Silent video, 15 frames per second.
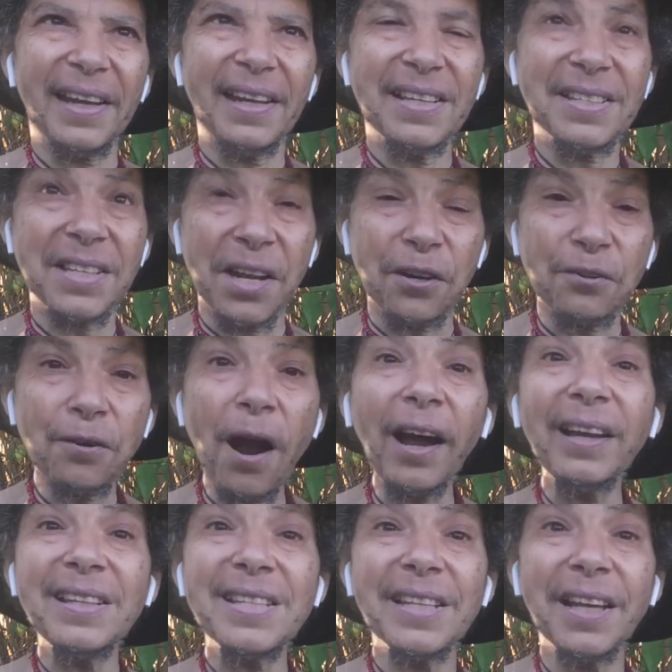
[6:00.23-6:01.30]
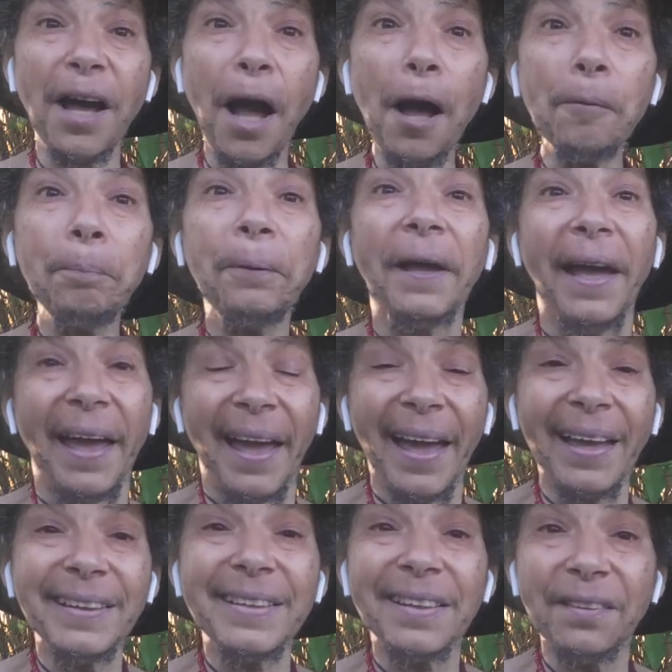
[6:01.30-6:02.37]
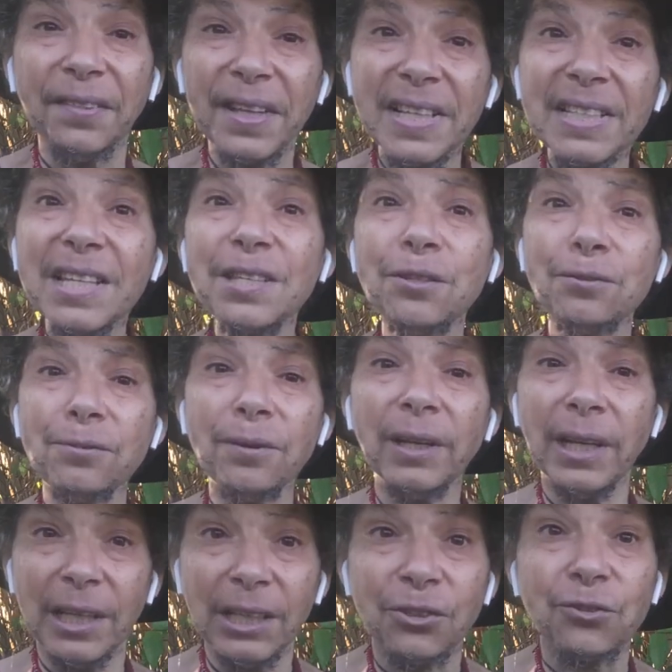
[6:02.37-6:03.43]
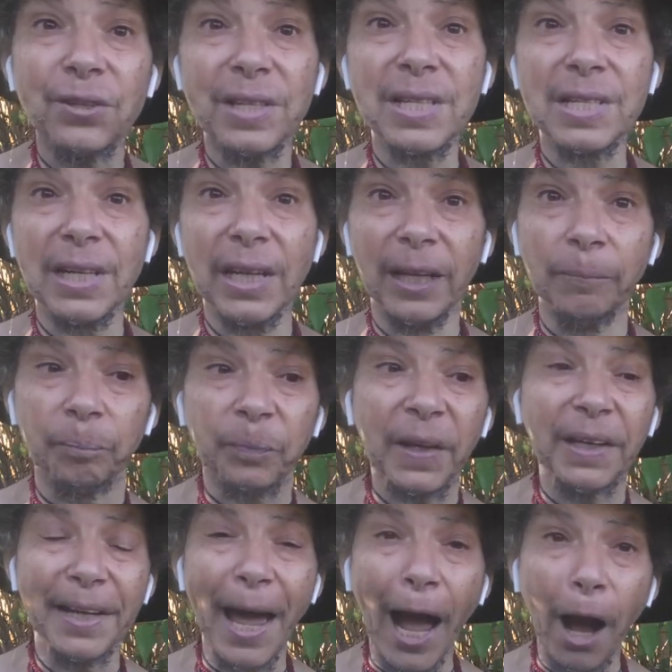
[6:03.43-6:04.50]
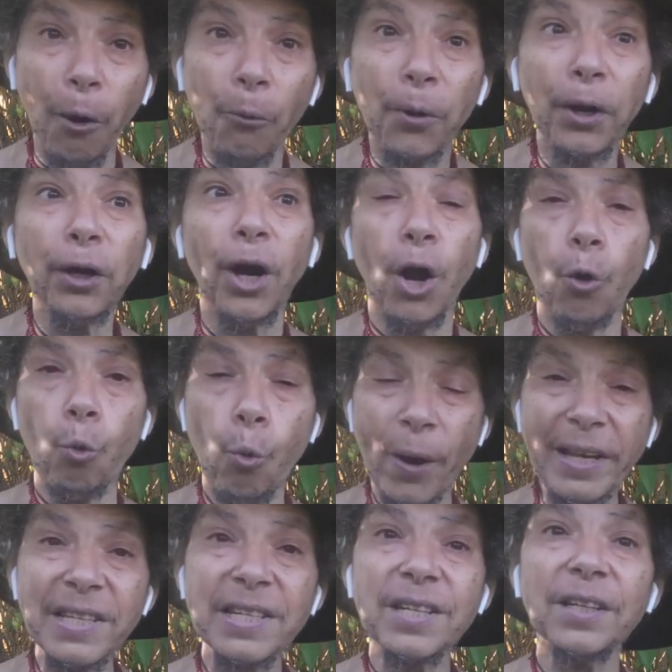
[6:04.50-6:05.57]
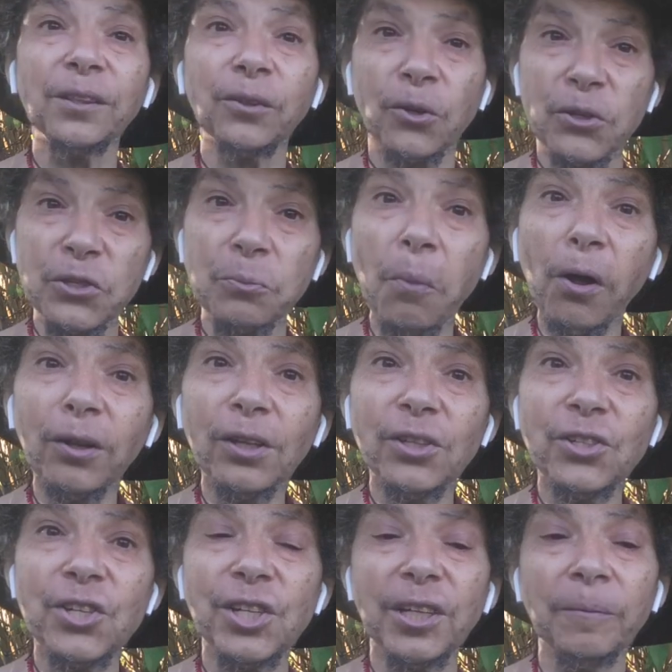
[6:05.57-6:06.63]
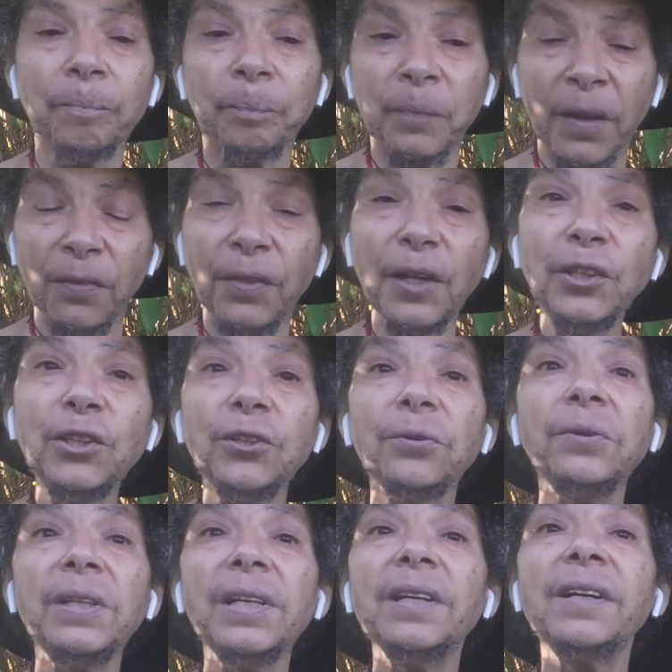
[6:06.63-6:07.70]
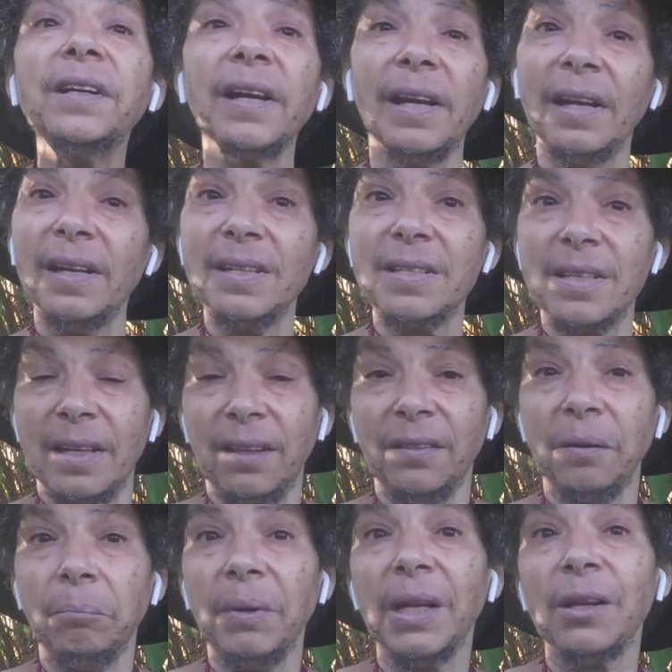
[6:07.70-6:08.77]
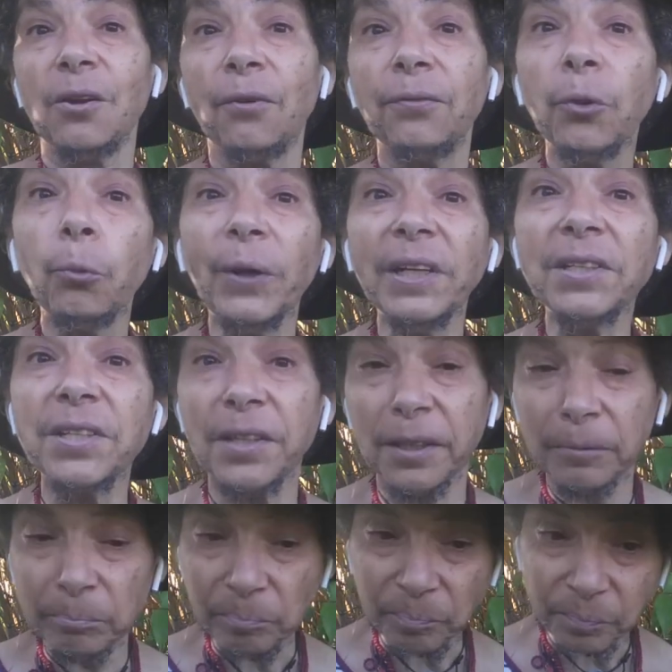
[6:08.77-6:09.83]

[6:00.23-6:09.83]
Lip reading: is rising up. And this is interesting. In our Western cosmology, the new year is in the middle of the winter,